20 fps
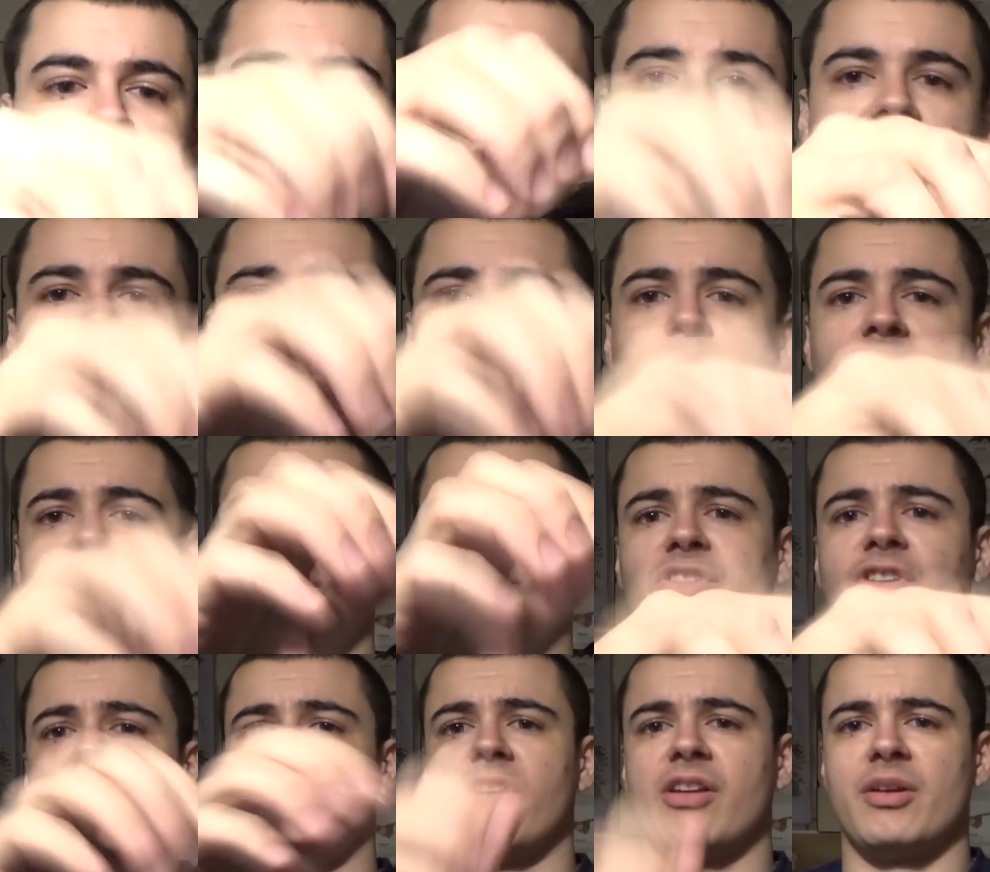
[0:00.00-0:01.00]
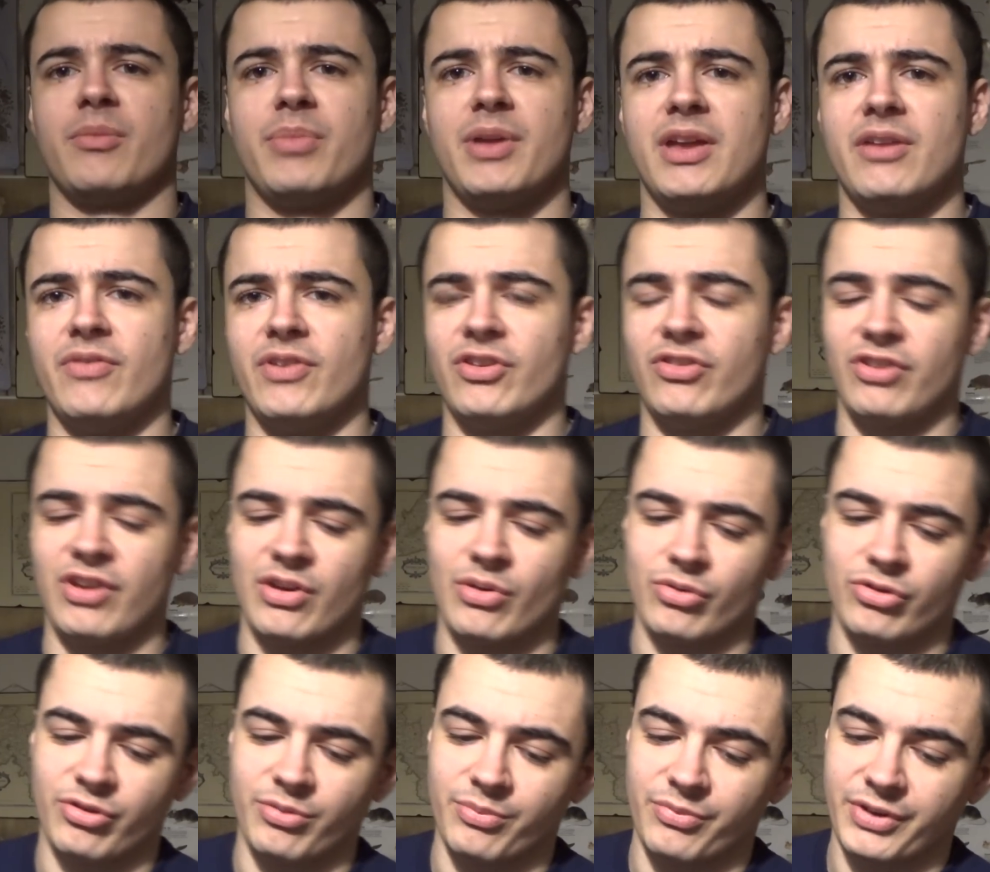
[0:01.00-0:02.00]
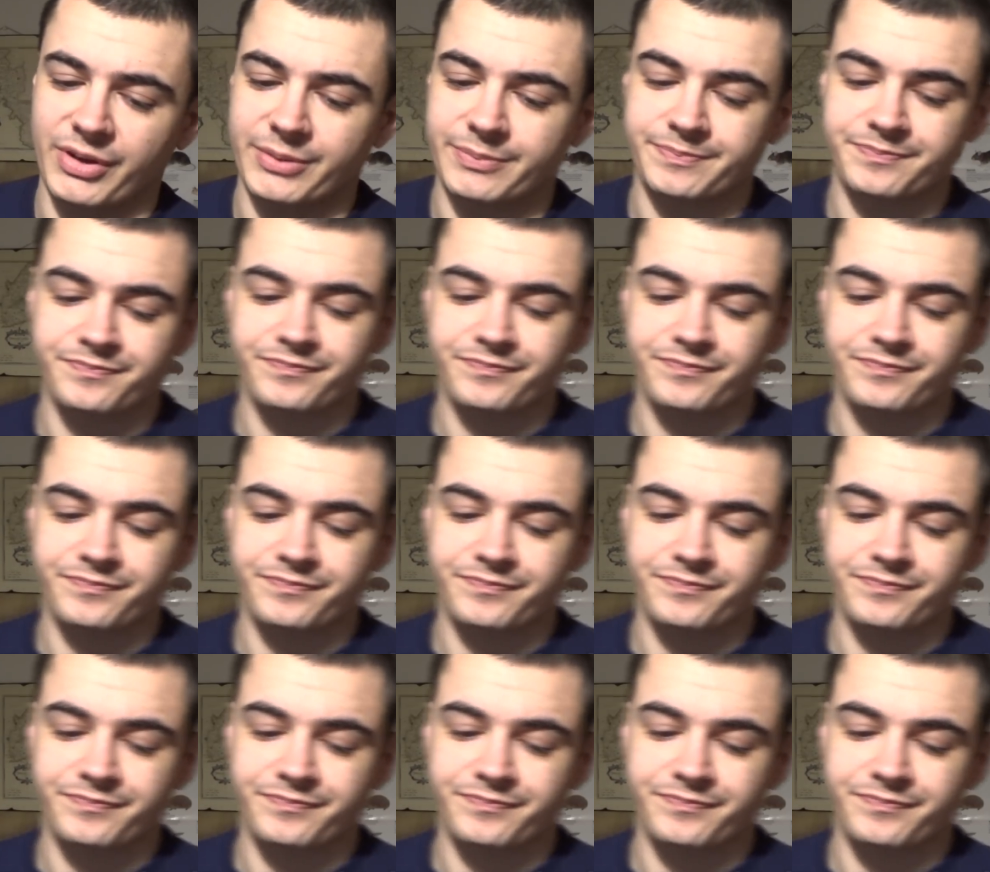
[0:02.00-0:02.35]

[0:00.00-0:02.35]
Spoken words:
a weaker plastic, like PVC or something.